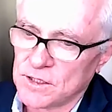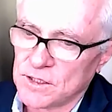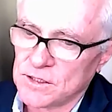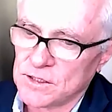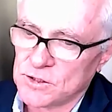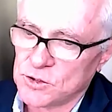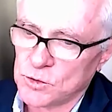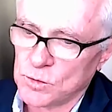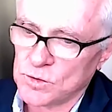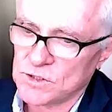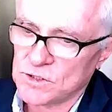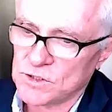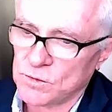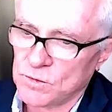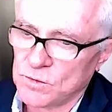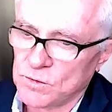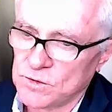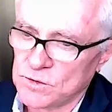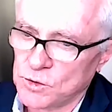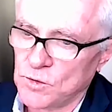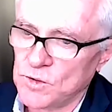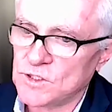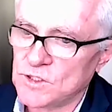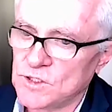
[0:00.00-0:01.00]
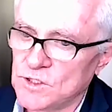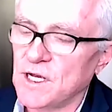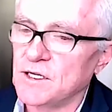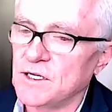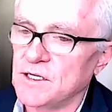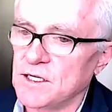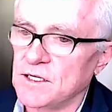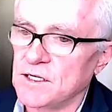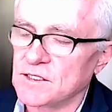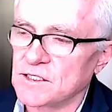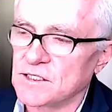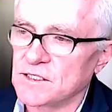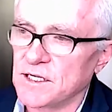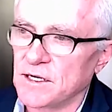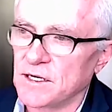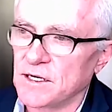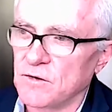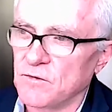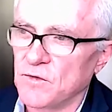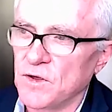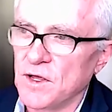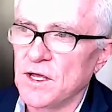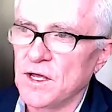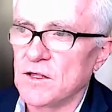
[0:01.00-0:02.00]
so it was a, sort of this idea, instead
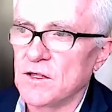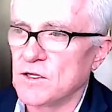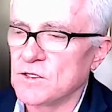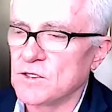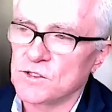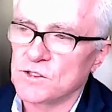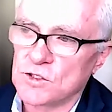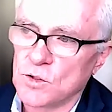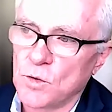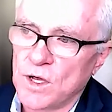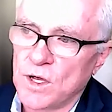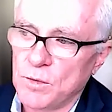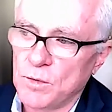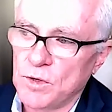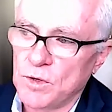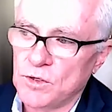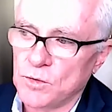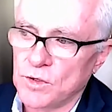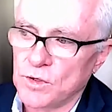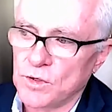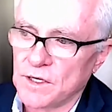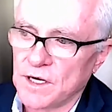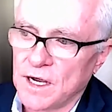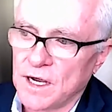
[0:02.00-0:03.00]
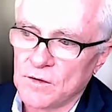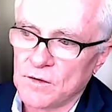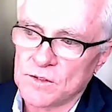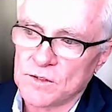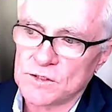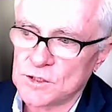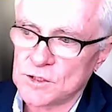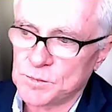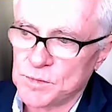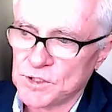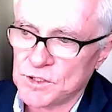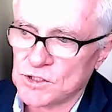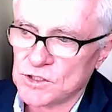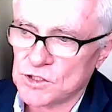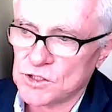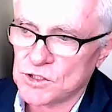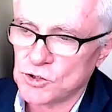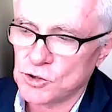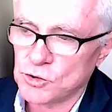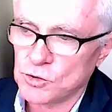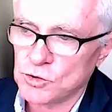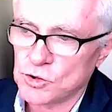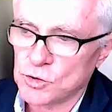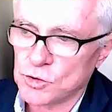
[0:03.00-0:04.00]
of, this is the way we do it now, this is business
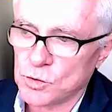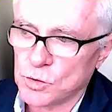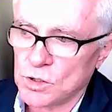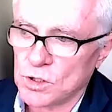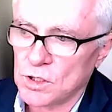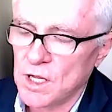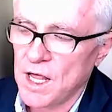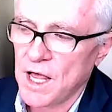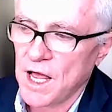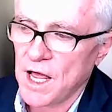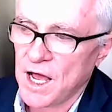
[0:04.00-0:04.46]
as usual,